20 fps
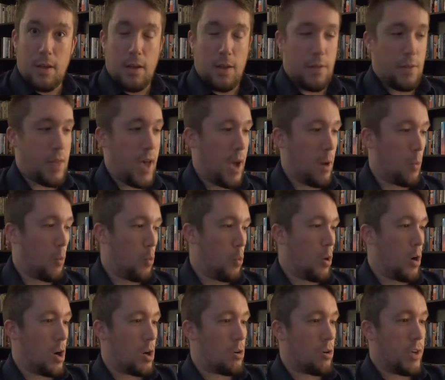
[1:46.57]
That
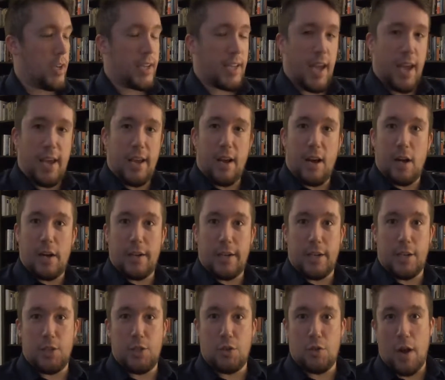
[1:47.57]
watery,
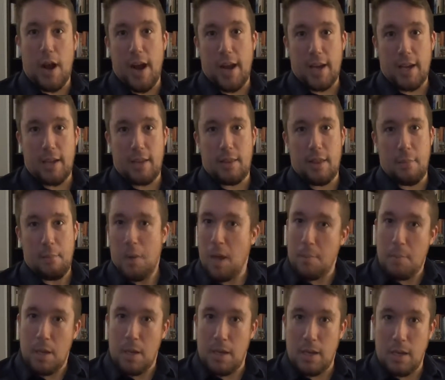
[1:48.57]
chaotic dragon that might
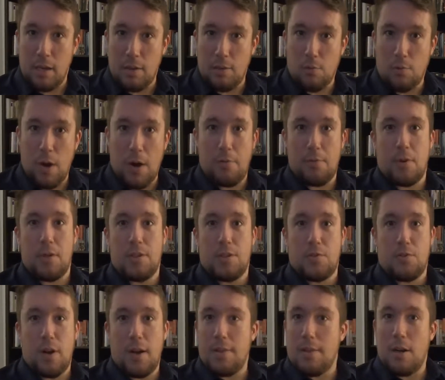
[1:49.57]
be referenced
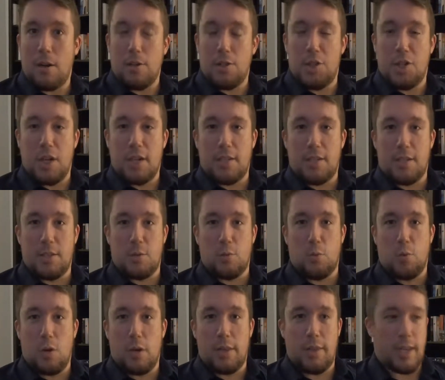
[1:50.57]
right there in Genesis
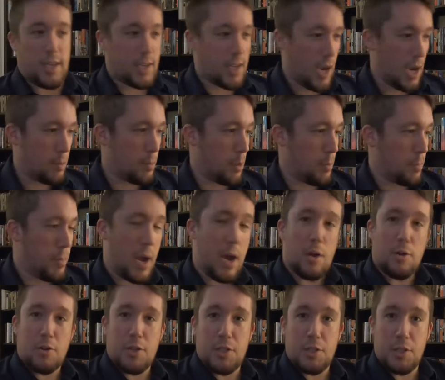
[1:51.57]
1 that God put
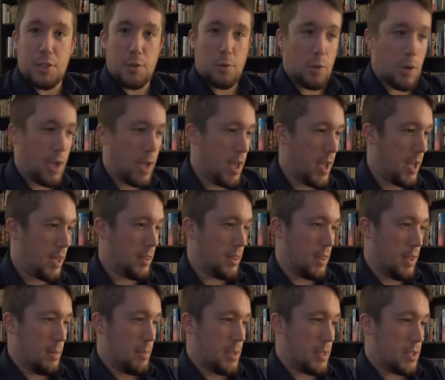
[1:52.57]
boundaries to and
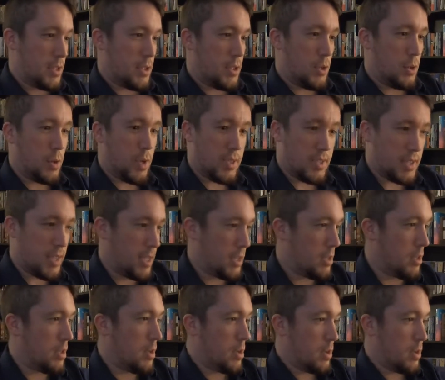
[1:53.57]
limits to and said,